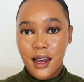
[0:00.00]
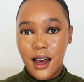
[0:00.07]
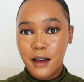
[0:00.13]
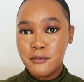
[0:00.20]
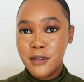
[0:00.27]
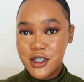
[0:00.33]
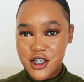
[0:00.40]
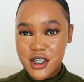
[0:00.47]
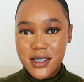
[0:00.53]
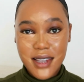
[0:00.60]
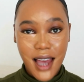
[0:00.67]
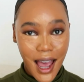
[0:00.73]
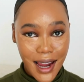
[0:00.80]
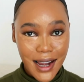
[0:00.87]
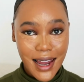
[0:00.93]
It just
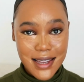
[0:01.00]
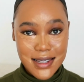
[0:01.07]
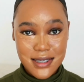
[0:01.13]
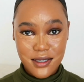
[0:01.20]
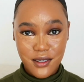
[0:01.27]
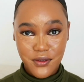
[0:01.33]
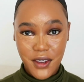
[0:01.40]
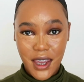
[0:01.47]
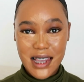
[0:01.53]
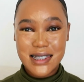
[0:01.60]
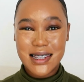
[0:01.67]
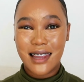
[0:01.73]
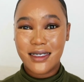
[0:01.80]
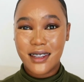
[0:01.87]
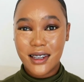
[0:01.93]
highlights the
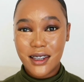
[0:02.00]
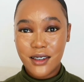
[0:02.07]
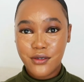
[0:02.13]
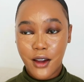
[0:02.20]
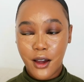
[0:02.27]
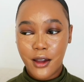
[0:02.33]
face, and then if